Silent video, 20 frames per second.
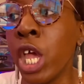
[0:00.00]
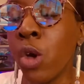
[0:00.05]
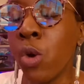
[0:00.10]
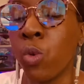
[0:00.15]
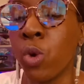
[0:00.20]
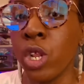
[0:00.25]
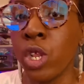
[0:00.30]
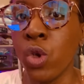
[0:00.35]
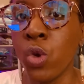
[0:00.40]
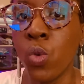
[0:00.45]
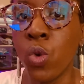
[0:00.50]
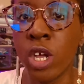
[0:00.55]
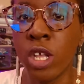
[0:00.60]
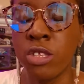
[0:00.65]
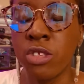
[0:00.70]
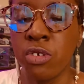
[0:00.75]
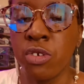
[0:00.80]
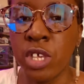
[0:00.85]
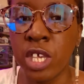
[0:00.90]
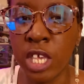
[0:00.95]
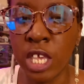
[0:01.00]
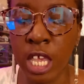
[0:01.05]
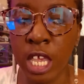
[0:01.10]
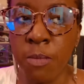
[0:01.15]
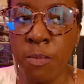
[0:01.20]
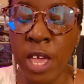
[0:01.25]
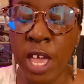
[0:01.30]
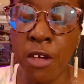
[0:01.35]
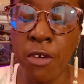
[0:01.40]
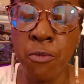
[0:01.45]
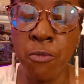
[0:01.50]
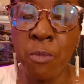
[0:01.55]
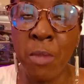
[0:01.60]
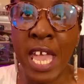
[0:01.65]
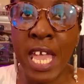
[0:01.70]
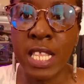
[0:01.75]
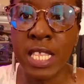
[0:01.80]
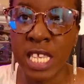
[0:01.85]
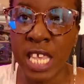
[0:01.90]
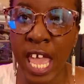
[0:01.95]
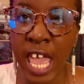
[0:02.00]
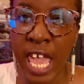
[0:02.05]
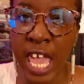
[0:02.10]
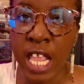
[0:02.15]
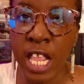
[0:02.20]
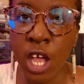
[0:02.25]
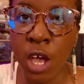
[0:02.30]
when you want to keep and maintain